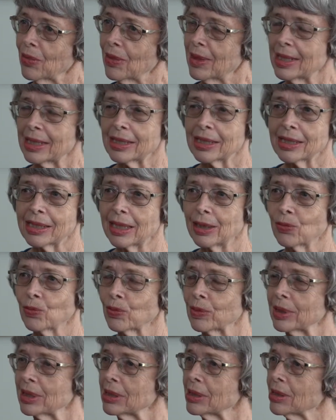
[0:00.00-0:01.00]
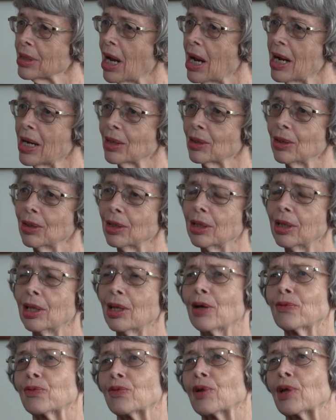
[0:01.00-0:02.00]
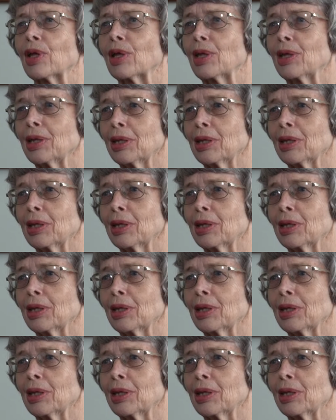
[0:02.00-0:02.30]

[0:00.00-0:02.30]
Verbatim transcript: The sceneries are lovely.